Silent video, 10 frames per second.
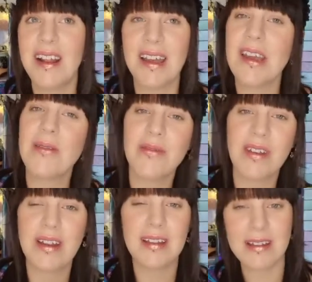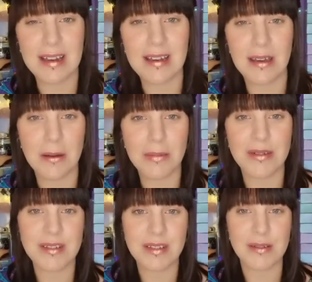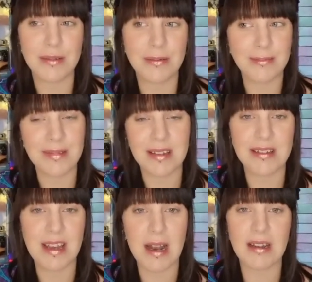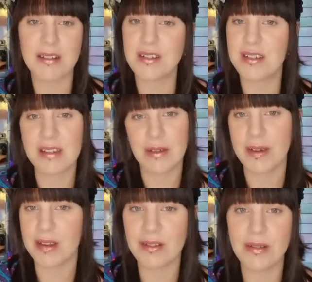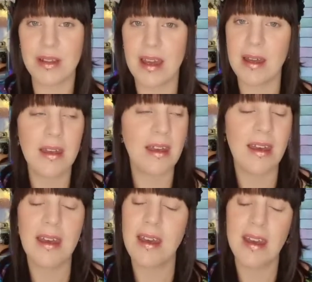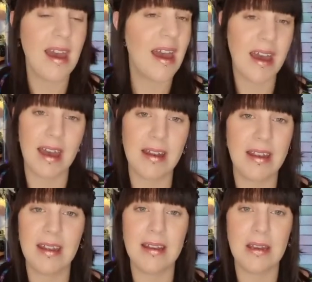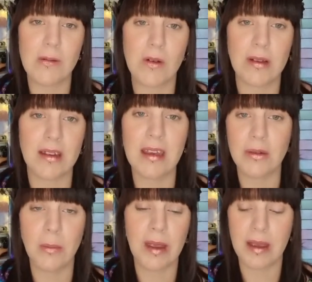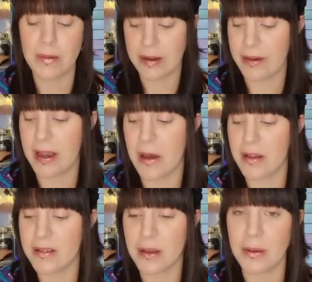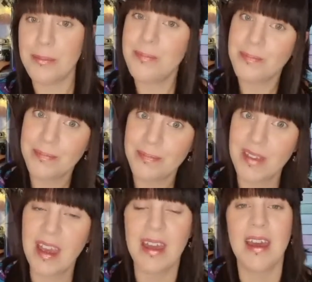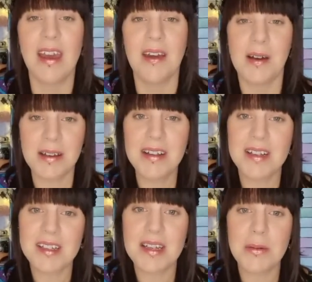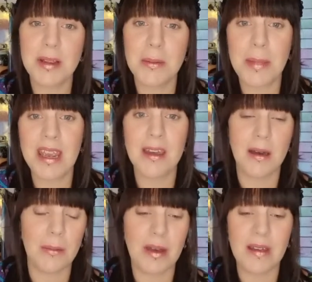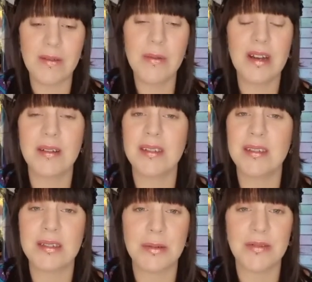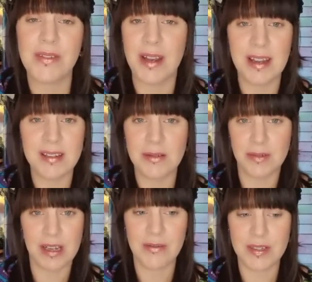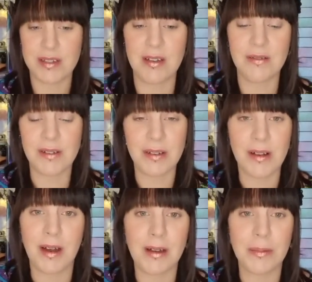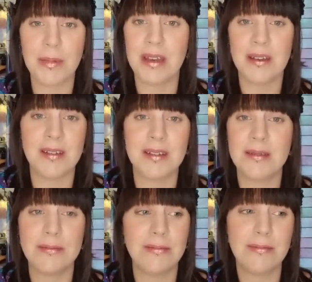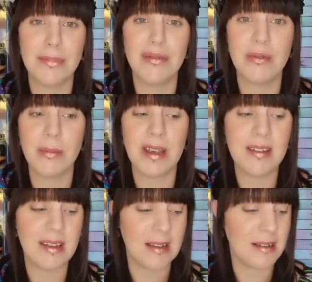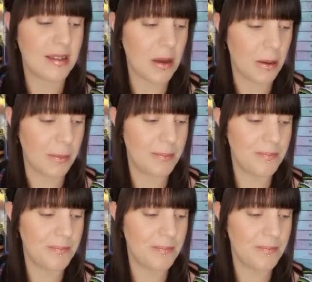like fitness leading up to this challenge to see if I could do that, and it near on killed me. It really, really hurt. So I'm gonna stick with the makeup, but everyone else that's doing fitness and all the other stuff, good luck, because you're all amazing. So,